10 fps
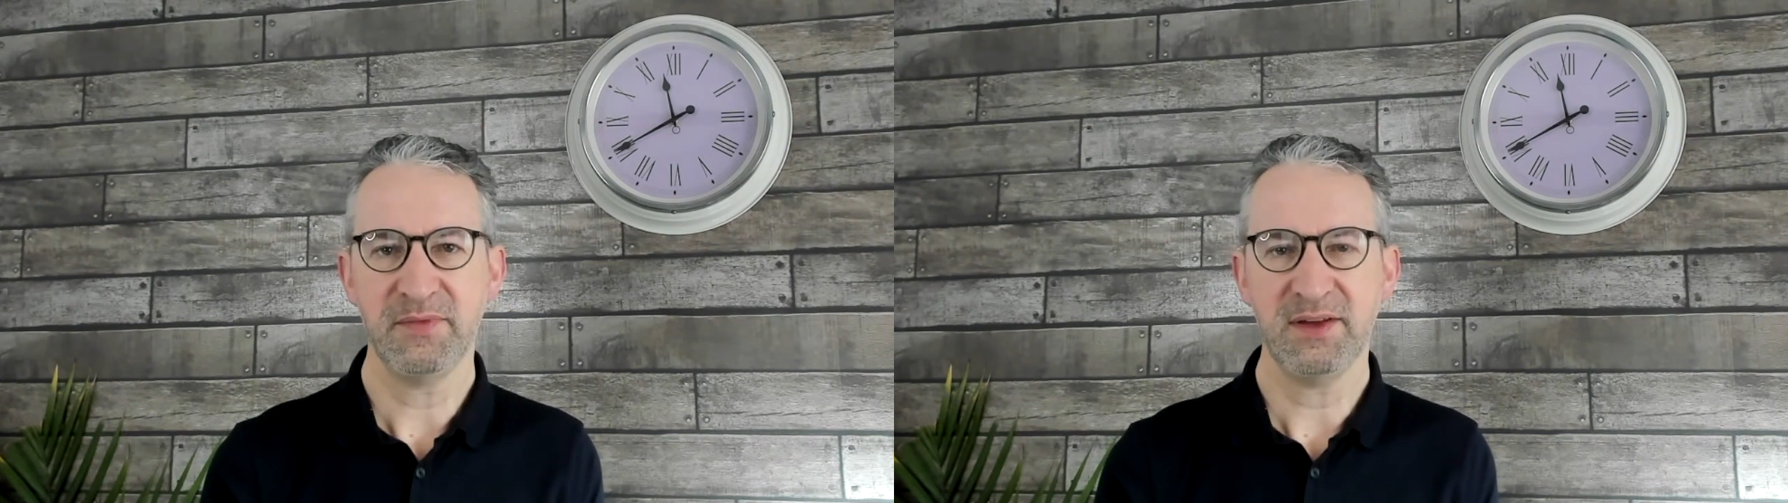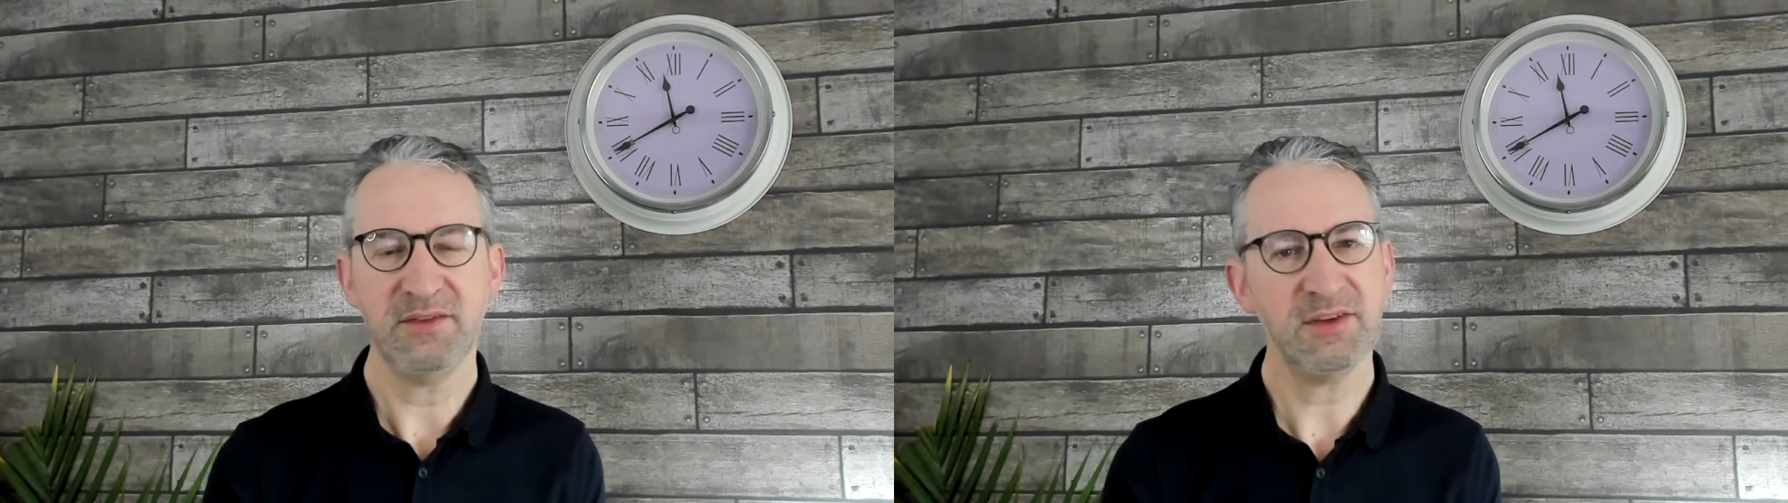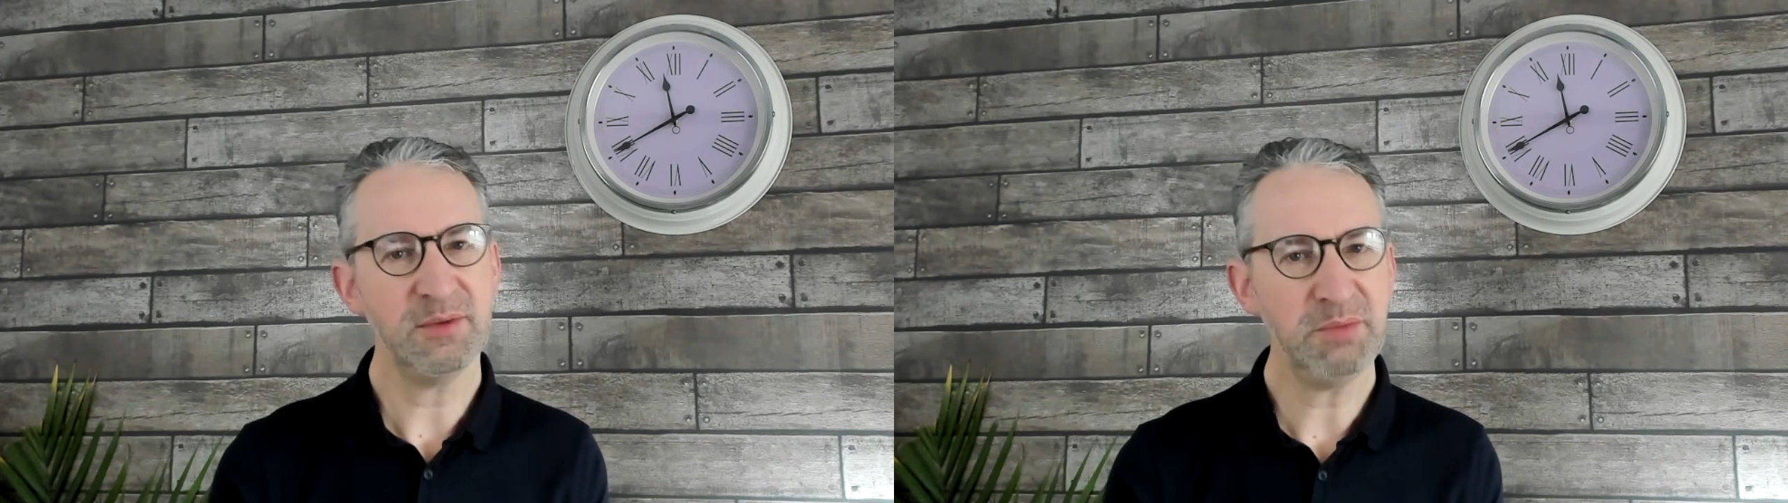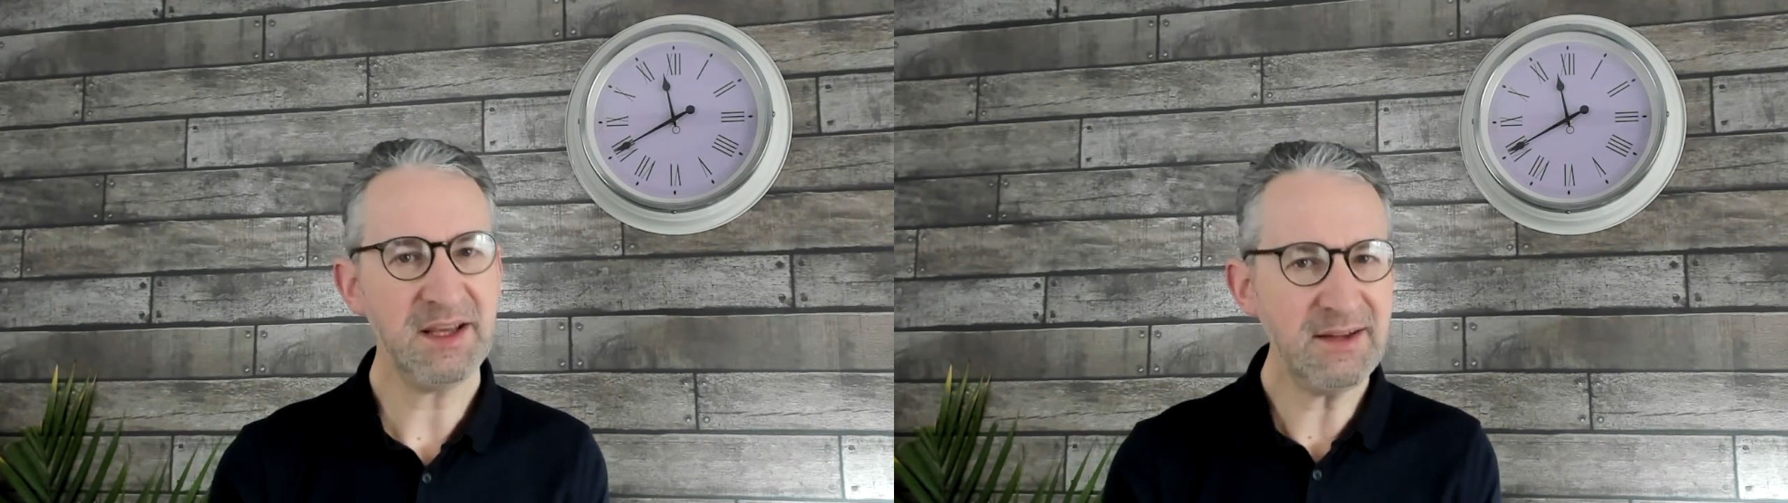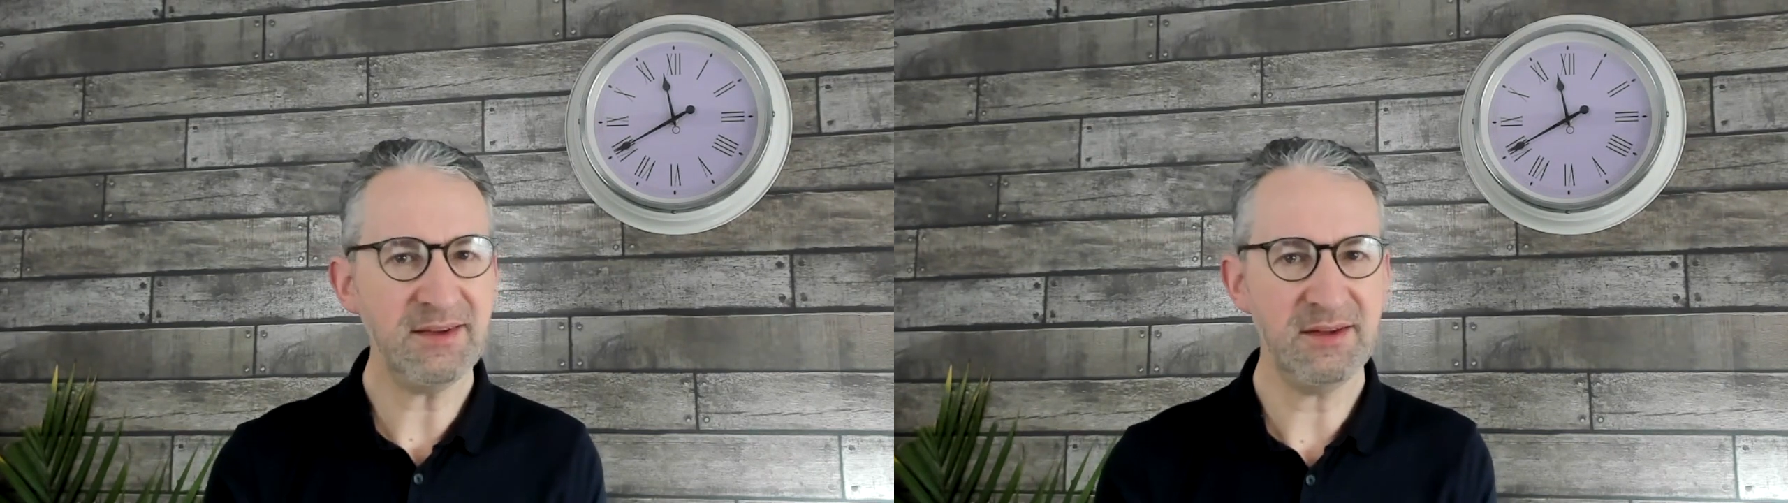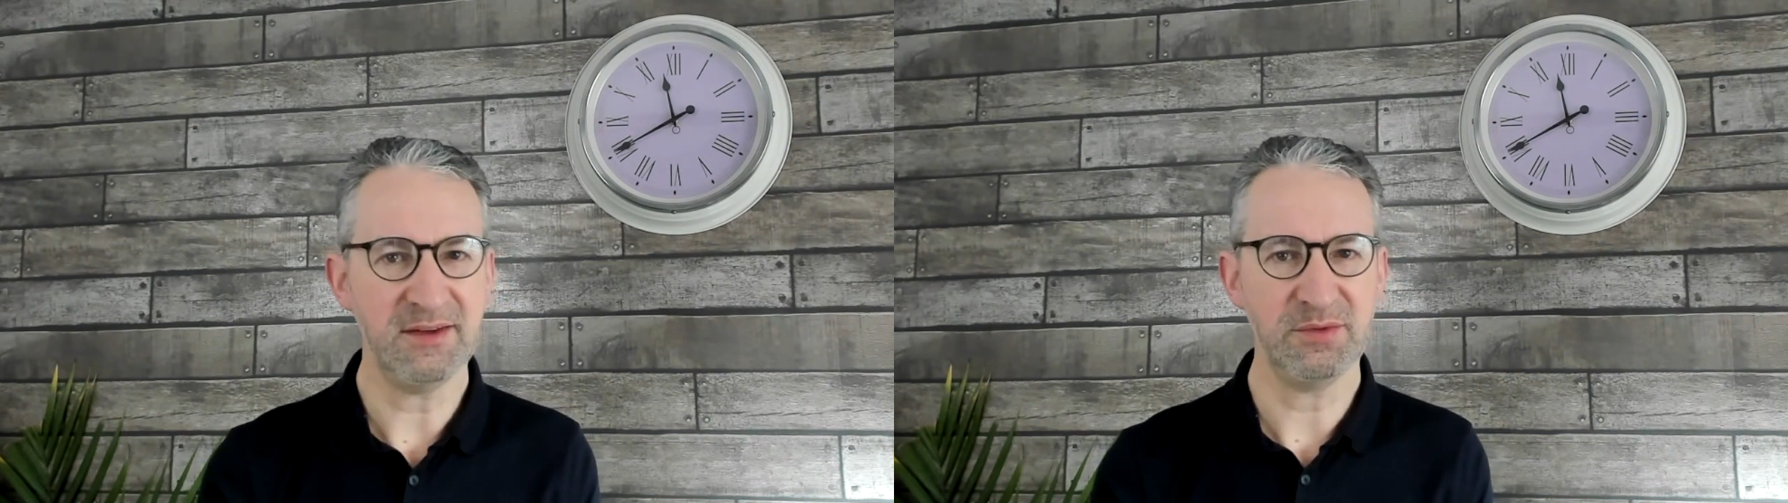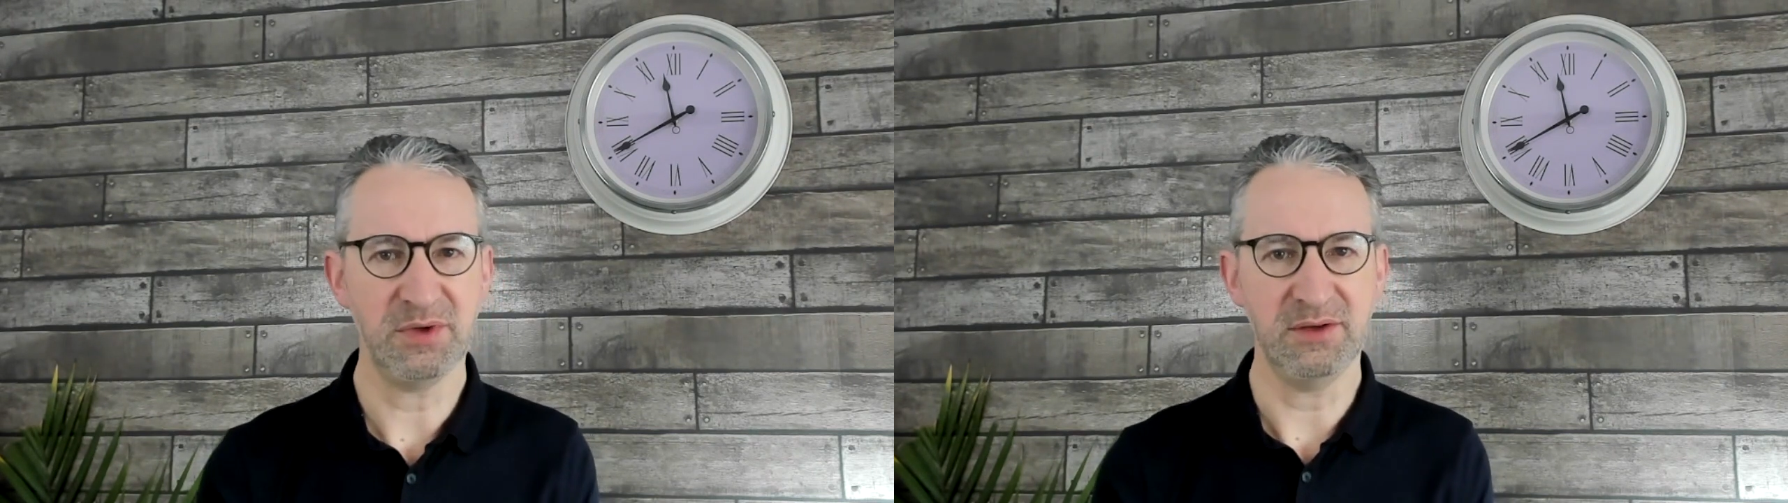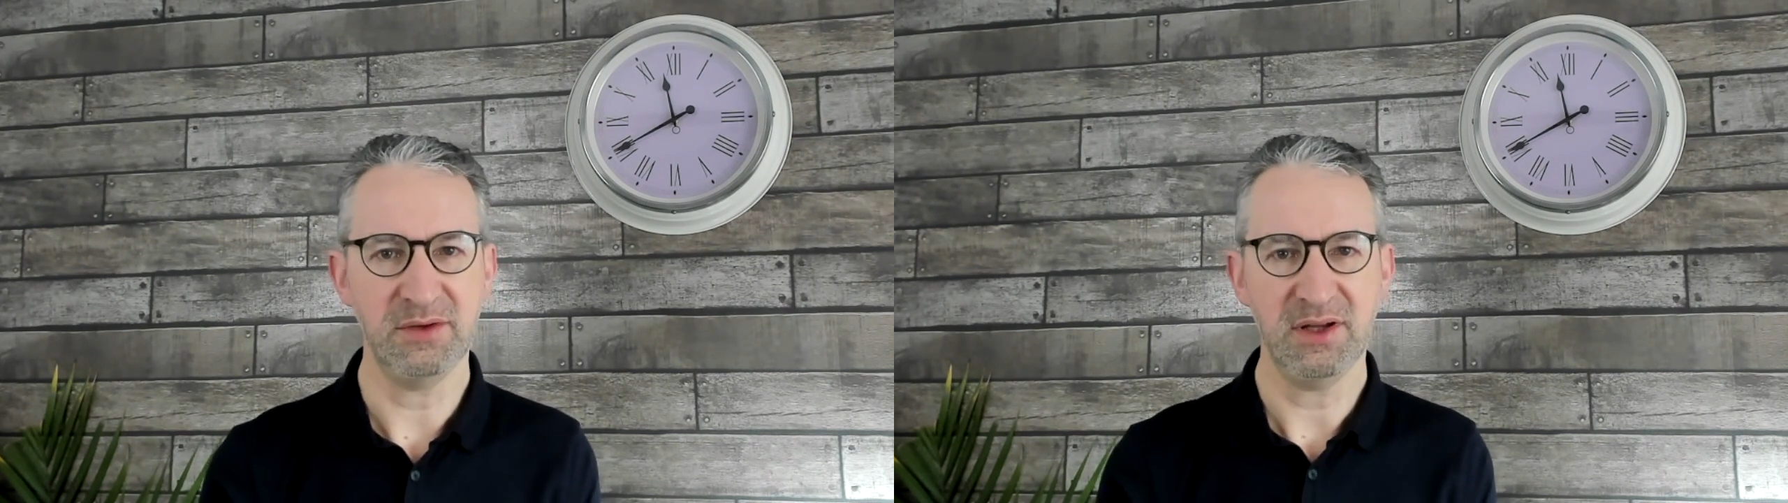To compete in this world,